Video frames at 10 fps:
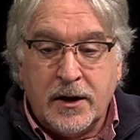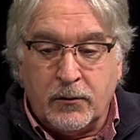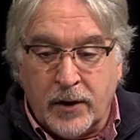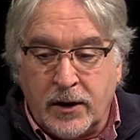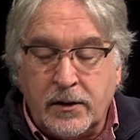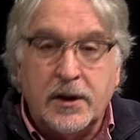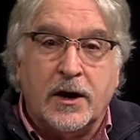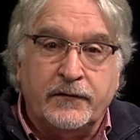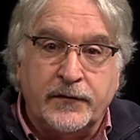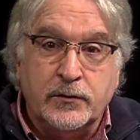Well,
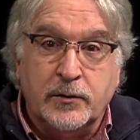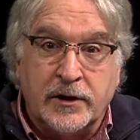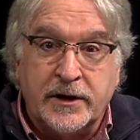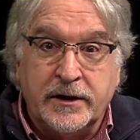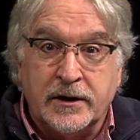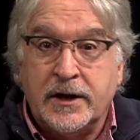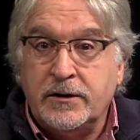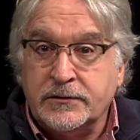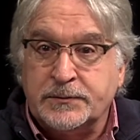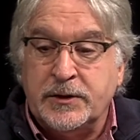a few millennia
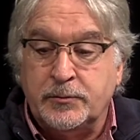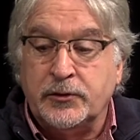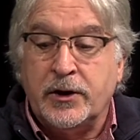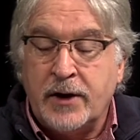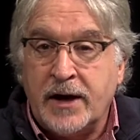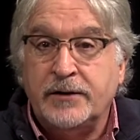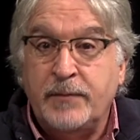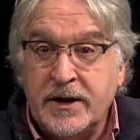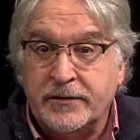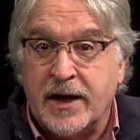later, people know how to
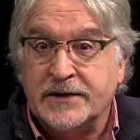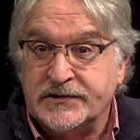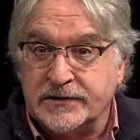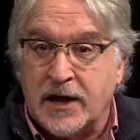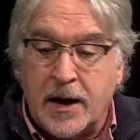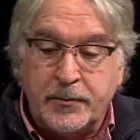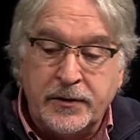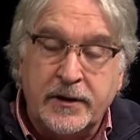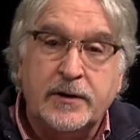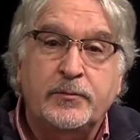make that slop,
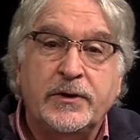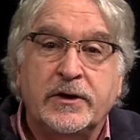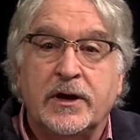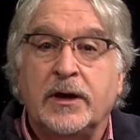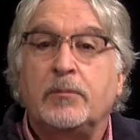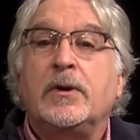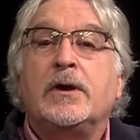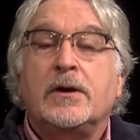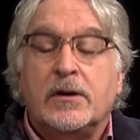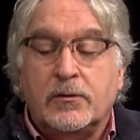and then it became
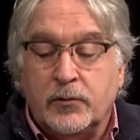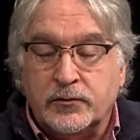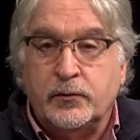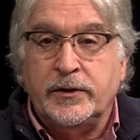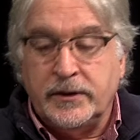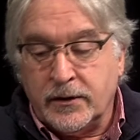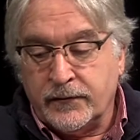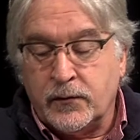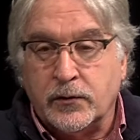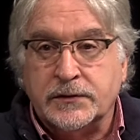what we,
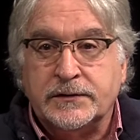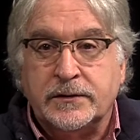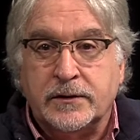of course,